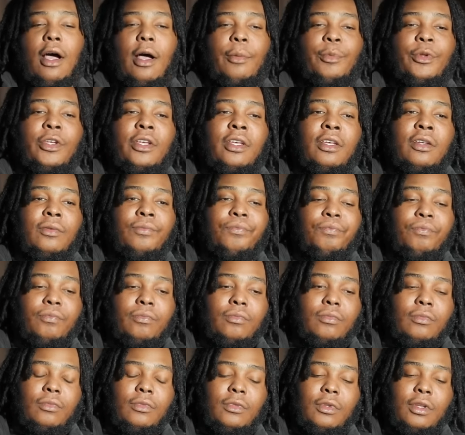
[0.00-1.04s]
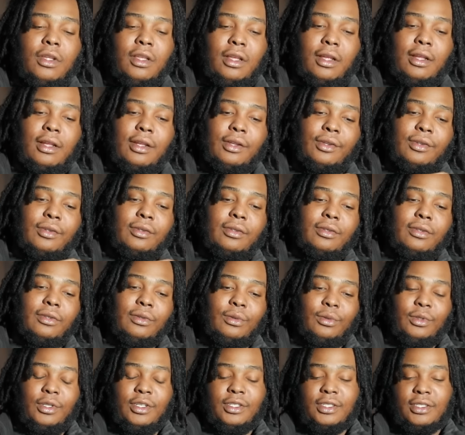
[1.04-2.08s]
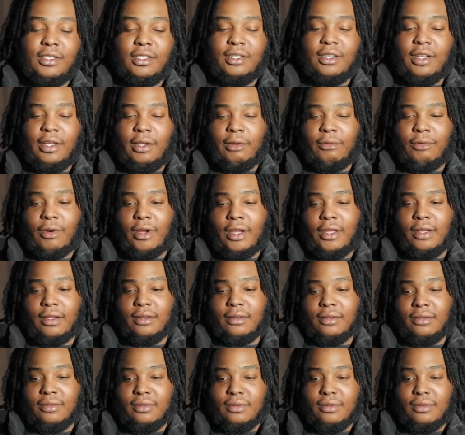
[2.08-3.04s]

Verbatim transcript: I mean, just the thing, right?